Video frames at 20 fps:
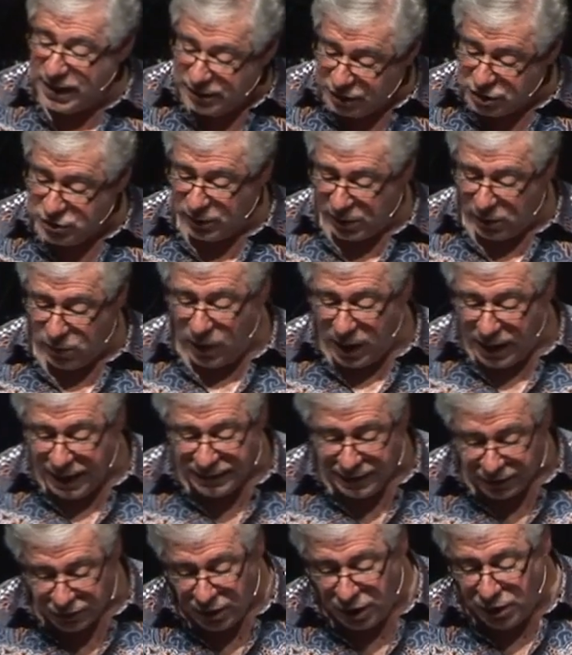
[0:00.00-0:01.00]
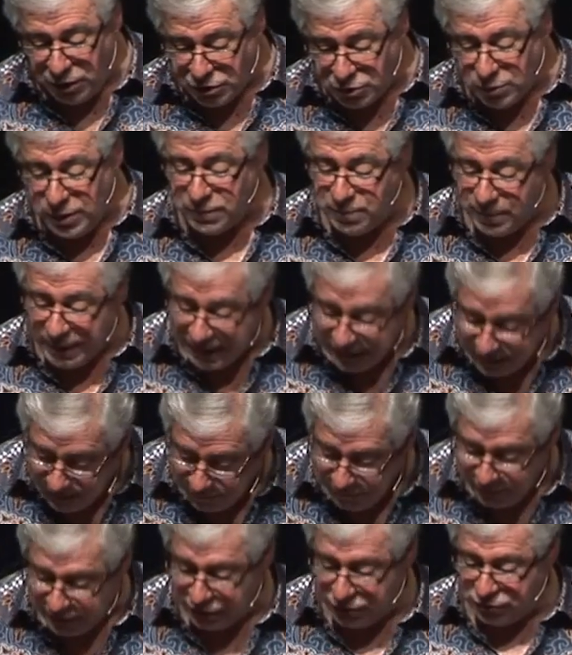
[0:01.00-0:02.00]
it is required that those who have been
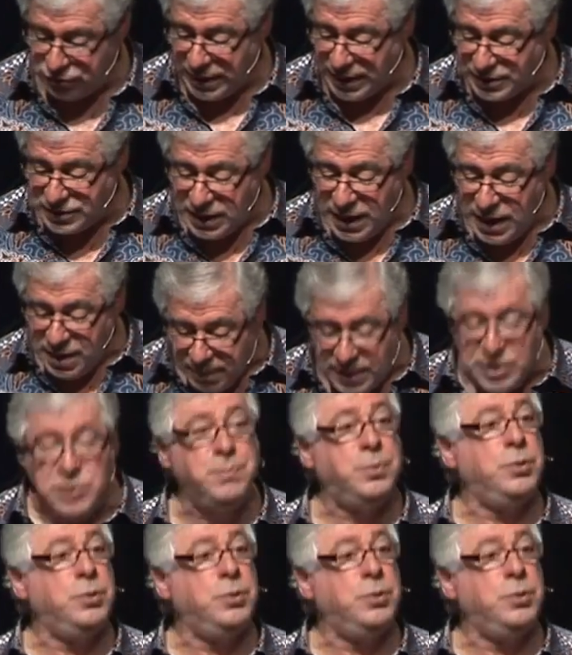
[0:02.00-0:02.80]
given a trust must